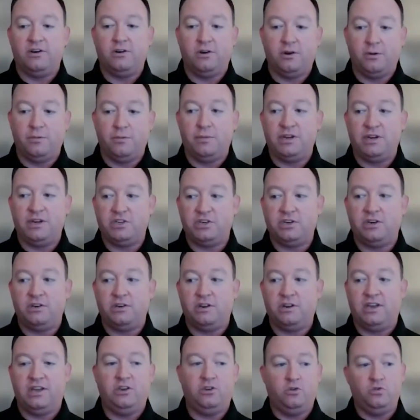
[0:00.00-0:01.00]

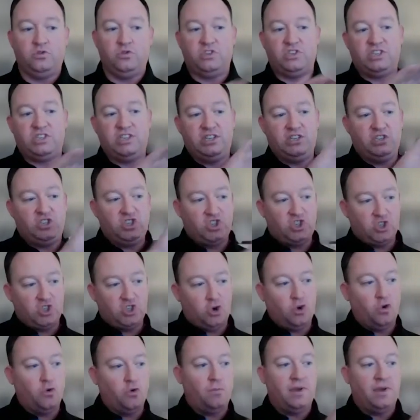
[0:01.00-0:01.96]
intermission and you see so